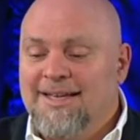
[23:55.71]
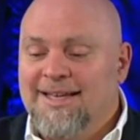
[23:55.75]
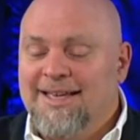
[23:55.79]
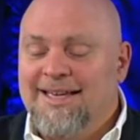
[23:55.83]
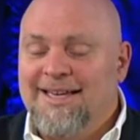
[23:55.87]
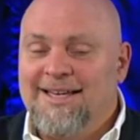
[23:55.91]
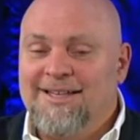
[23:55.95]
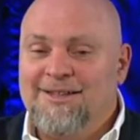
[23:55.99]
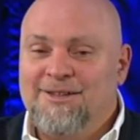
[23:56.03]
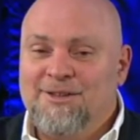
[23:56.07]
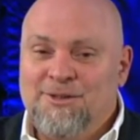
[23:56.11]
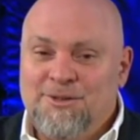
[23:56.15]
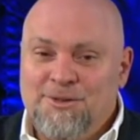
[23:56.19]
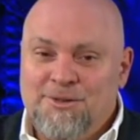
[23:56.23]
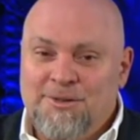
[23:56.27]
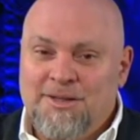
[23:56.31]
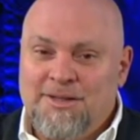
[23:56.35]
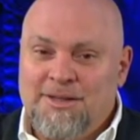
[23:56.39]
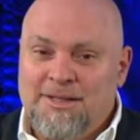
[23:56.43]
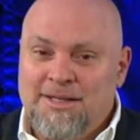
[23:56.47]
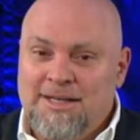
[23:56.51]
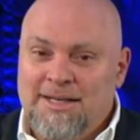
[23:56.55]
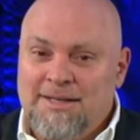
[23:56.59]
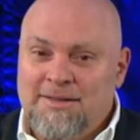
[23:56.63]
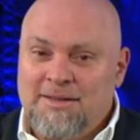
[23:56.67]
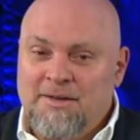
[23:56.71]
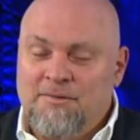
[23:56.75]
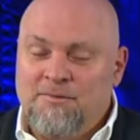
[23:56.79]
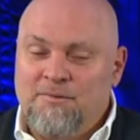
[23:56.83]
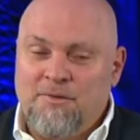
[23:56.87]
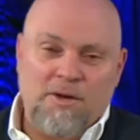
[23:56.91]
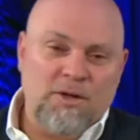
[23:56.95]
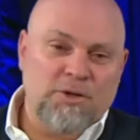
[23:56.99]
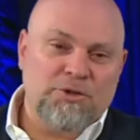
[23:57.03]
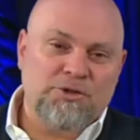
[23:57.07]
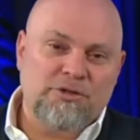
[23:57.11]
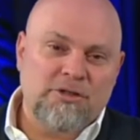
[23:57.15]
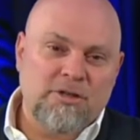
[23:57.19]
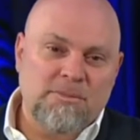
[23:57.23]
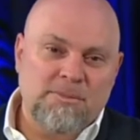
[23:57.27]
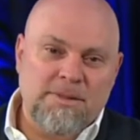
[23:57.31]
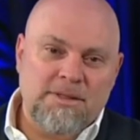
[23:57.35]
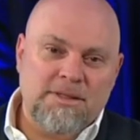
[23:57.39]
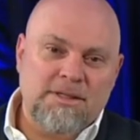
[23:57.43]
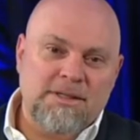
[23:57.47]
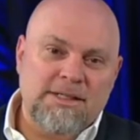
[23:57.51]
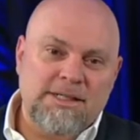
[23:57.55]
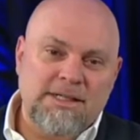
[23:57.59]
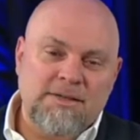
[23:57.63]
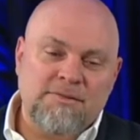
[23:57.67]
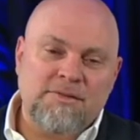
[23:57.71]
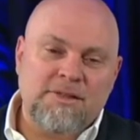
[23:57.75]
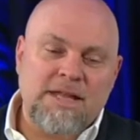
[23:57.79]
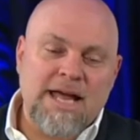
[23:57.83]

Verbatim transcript: Uh, the, the vulnerability of